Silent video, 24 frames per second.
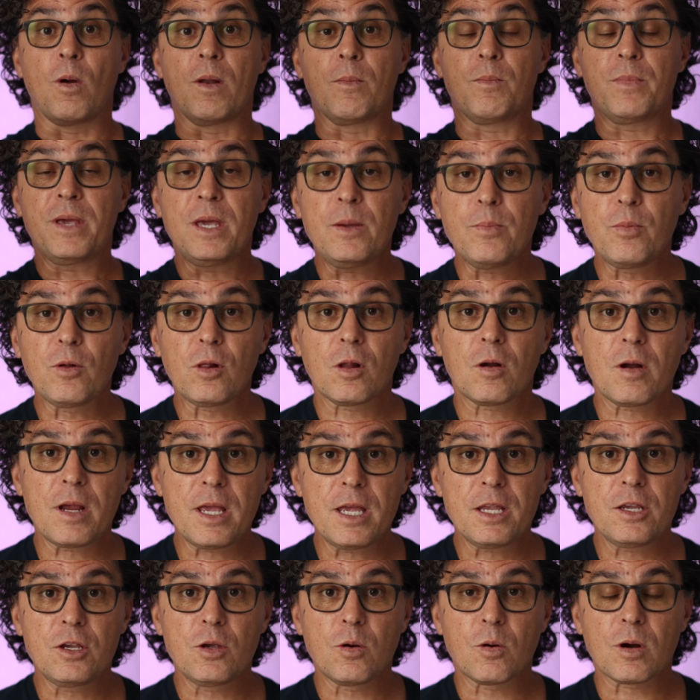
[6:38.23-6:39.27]
When people
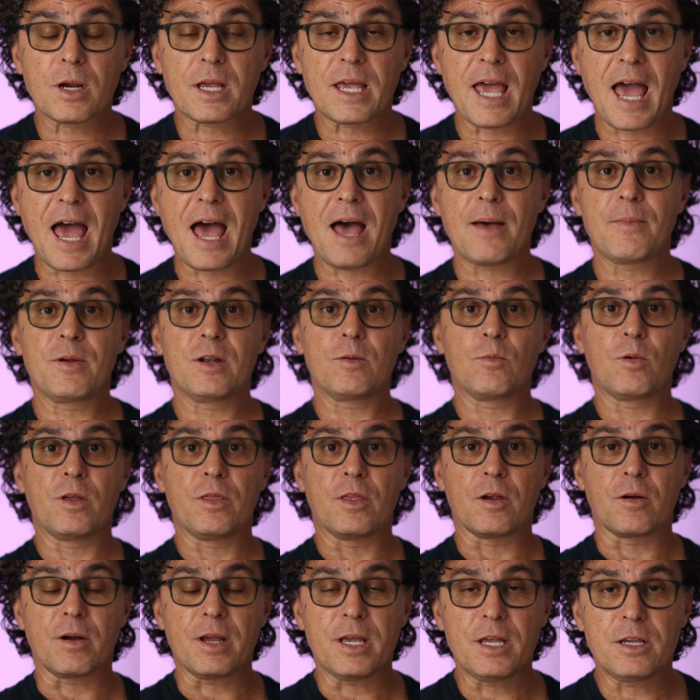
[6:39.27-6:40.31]
are in your cabin,
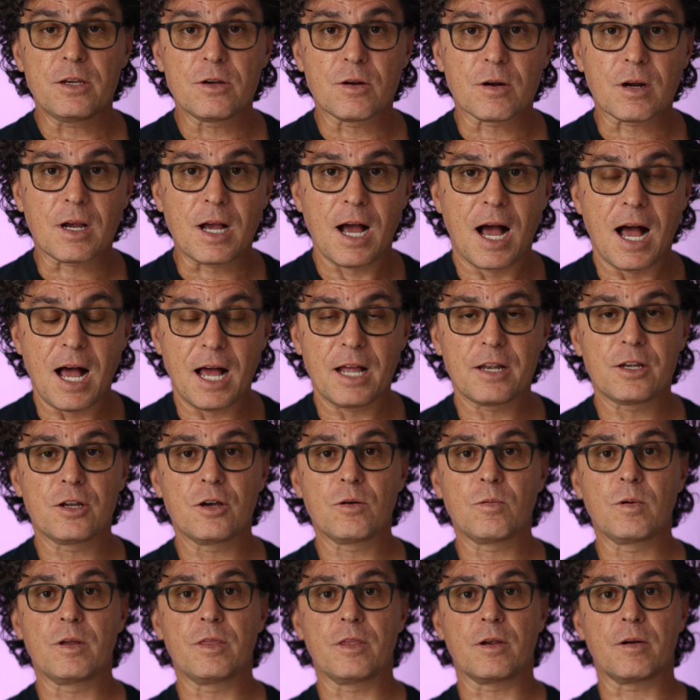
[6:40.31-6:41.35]
when they're in your
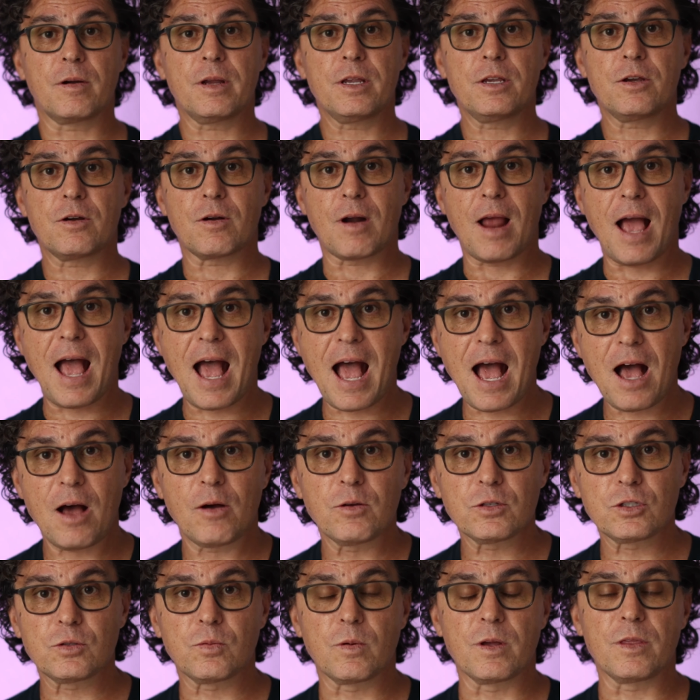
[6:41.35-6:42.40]
condo, when they're in your
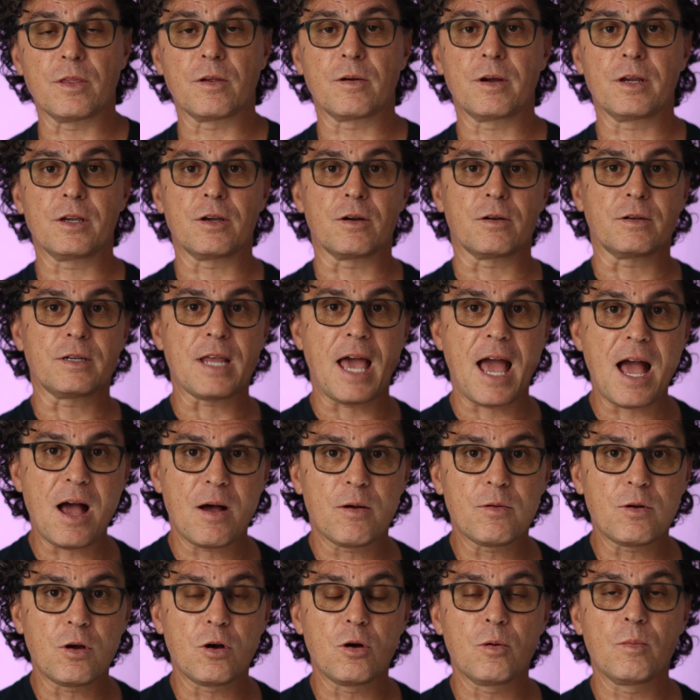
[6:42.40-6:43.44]
house, when they're in your
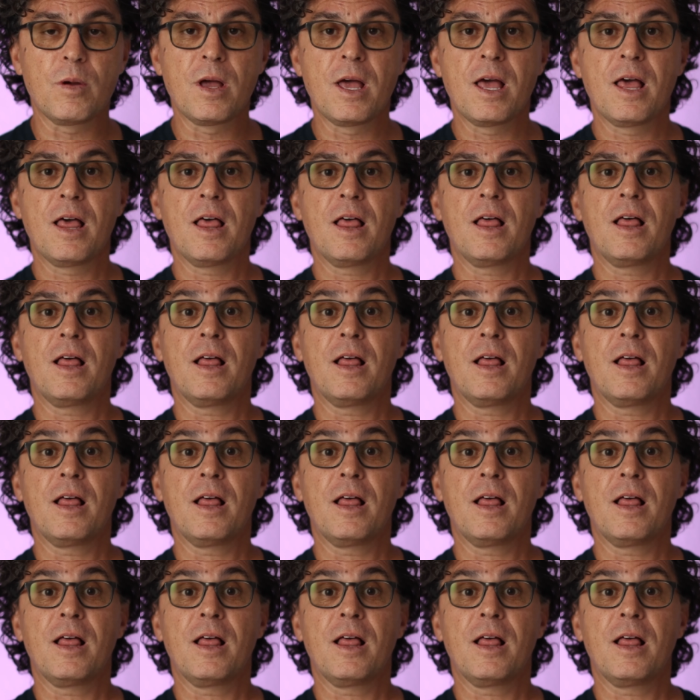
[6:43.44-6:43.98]
townhome,